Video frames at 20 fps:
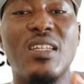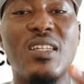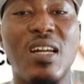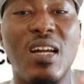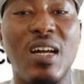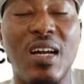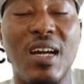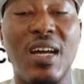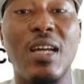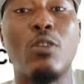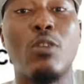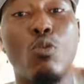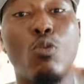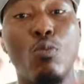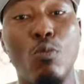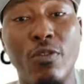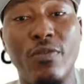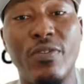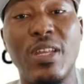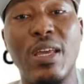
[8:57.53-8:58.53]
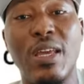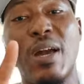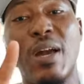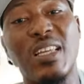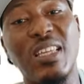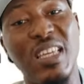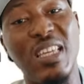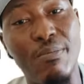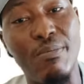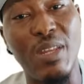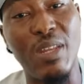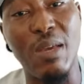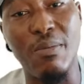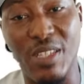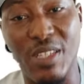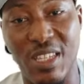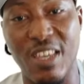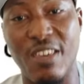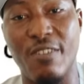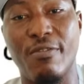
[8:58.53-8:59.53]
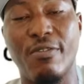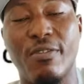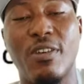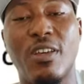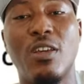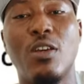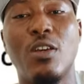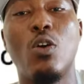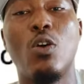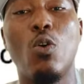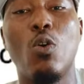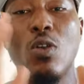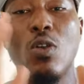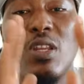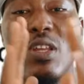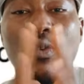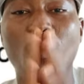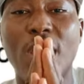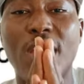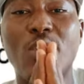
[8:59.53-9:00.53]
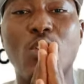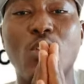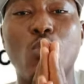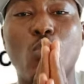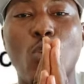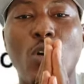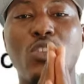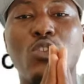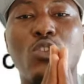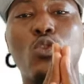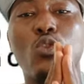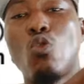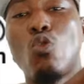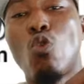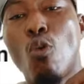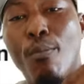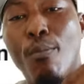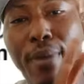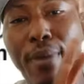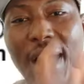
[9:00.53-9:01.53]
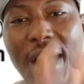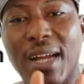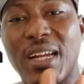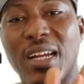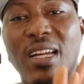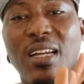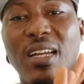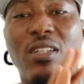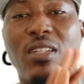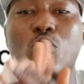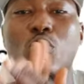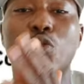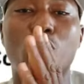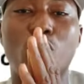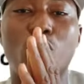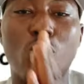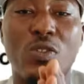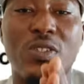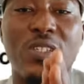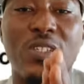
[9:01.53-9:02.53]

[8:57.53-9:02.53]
remove them and keep them safe. Only when you want to go back to use it,